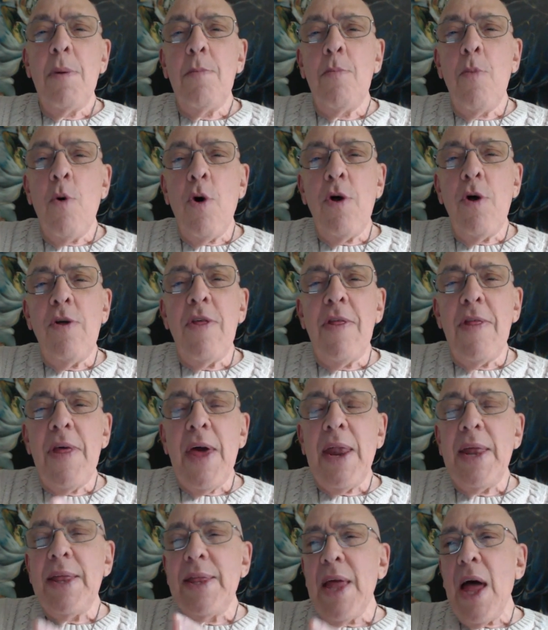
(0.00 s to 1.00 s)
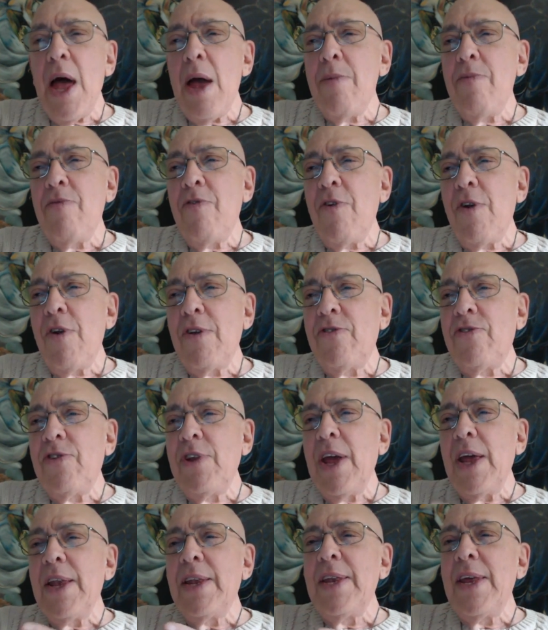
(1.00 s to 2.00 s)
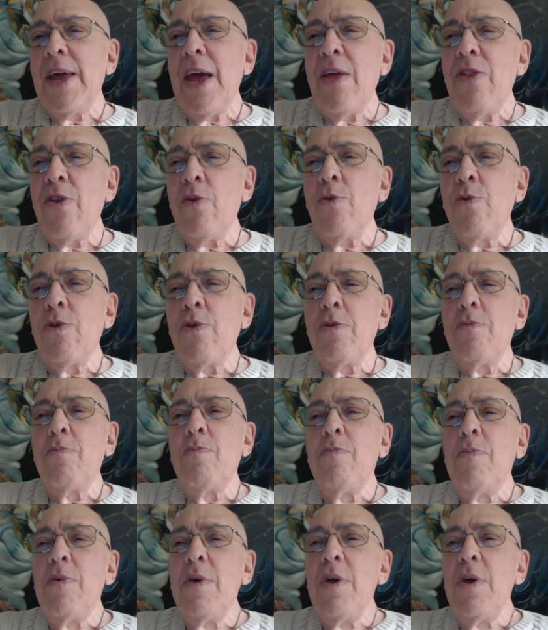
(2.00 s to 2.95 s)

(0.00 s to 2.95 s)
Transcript: But more than that, a time for us to get together with